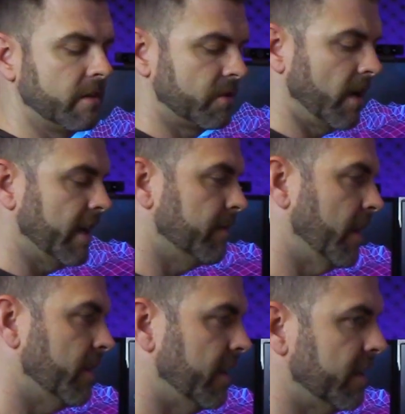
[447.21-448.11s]
trying them
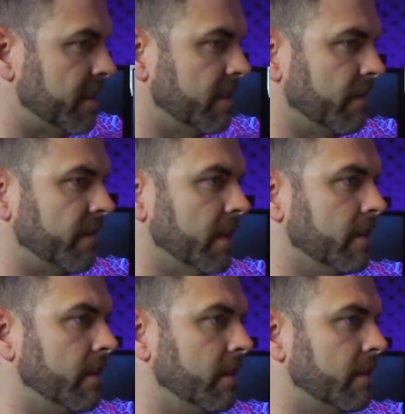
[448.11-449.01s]
out, and it didn't
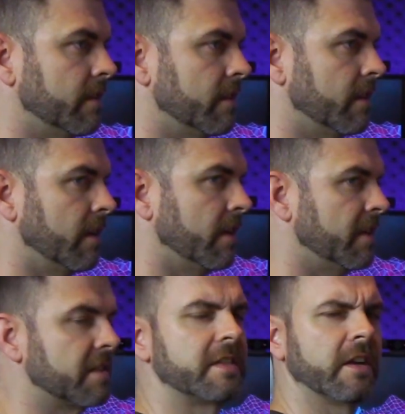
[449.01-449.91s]
feel
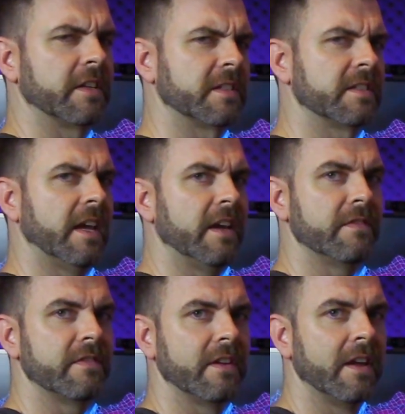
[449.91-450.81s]
necessarily
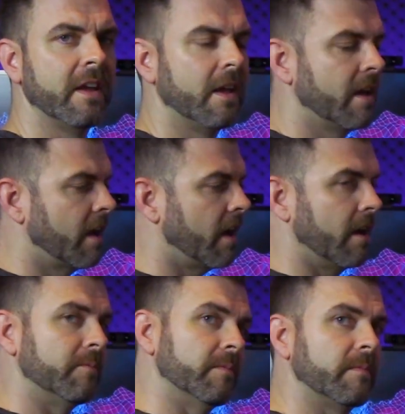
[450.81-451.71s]
safe.
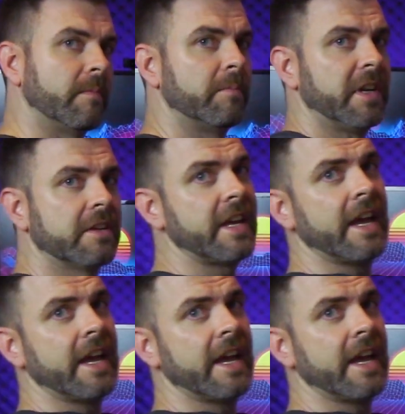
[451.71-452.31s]
But you